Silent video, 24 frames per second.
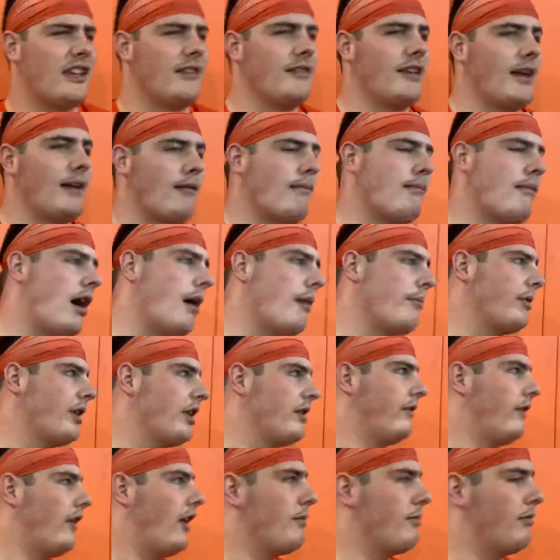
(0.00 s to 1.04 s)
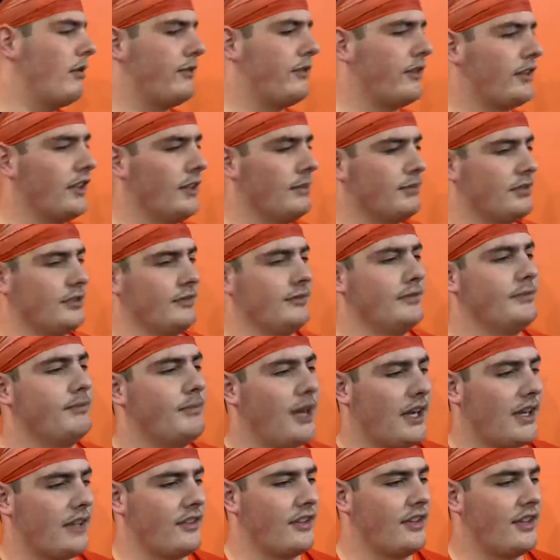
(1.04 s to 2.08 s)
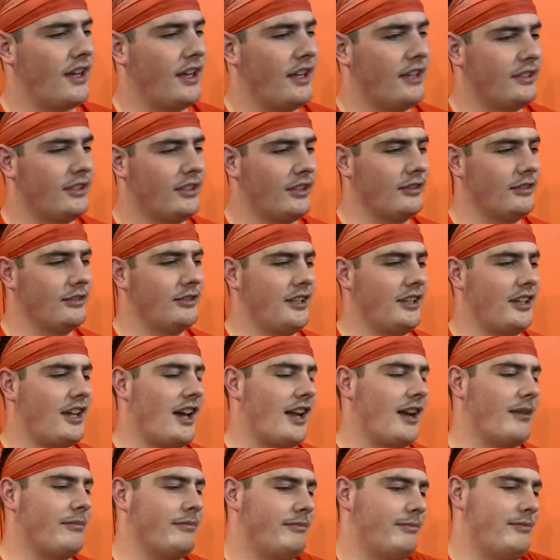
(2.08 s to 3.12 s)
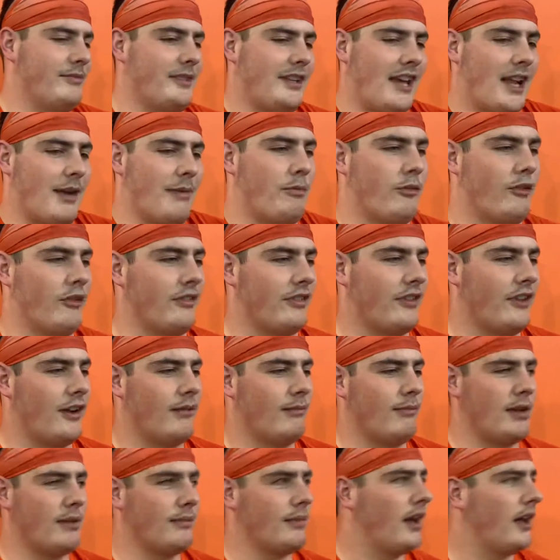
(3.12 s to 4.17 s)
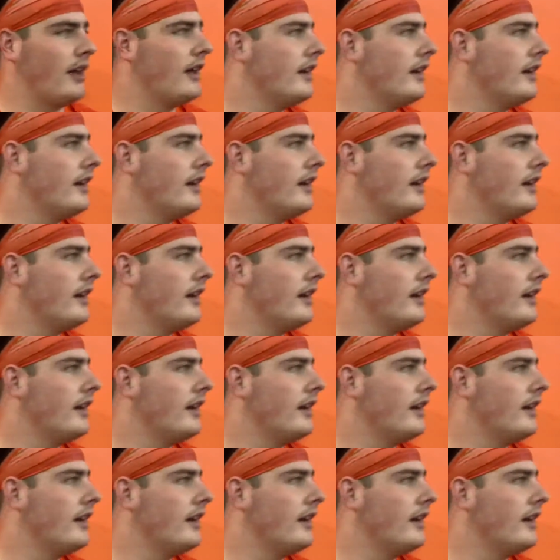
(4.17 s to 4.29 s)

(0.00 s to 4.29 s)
Yeah. My mom played volleyball for Clemson back in the day, so she kind of forced that on me.